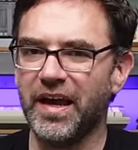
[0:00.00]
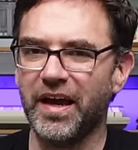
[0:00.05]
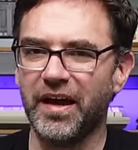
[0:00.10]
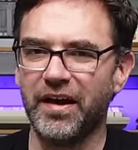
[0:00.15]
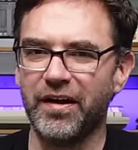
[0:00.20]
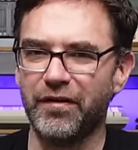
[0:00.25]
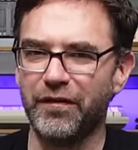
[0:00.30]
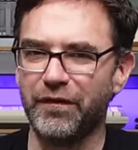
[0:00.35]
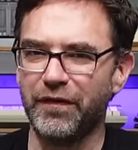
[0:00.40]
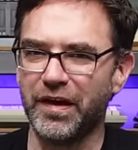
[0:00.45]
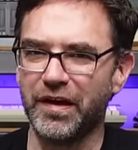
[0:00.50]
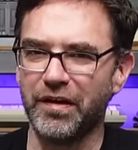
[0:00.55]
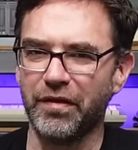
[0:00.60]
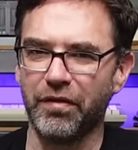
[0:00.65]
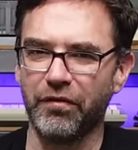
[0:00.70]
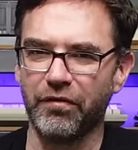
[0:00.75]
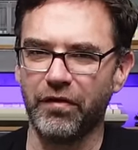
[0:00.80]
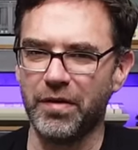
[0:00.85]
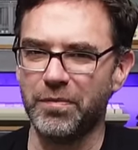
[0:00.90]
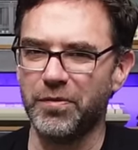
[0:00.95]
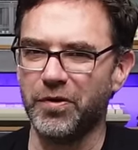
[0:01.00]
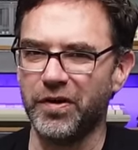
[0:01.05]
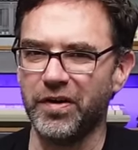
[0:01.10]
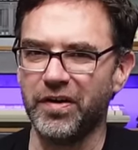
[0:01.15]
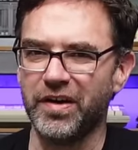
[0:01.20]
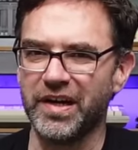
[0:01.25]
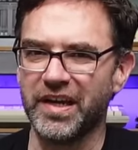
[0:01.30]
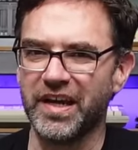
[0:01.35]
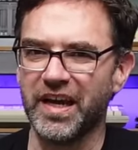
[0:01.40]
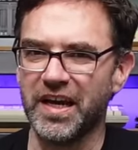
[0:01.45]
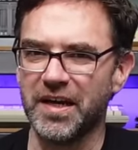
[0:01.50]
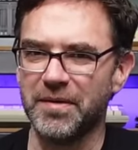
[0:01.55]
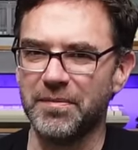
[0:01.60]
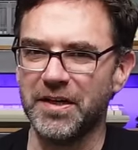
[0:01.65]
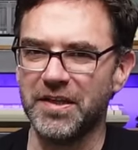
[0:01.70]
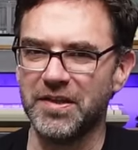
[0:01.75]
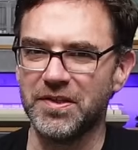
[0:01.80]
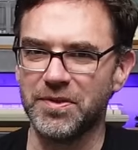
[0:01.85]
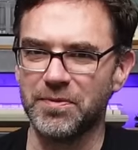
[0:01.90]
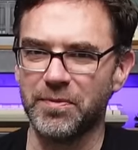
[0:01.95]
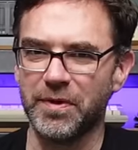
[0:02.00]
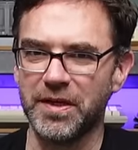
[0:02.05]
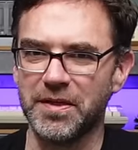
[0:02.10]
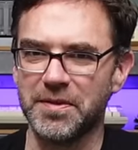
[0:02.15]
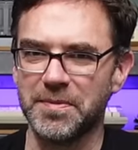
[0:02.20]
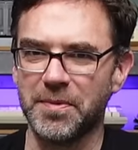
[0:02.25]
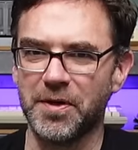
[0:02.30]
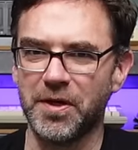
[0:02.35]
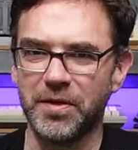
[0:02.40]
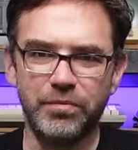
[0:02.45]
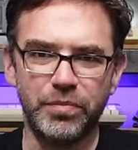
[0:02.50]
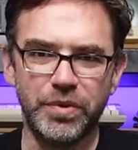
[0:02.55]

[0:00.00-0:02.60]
and I found 3.9k to be the sweet spot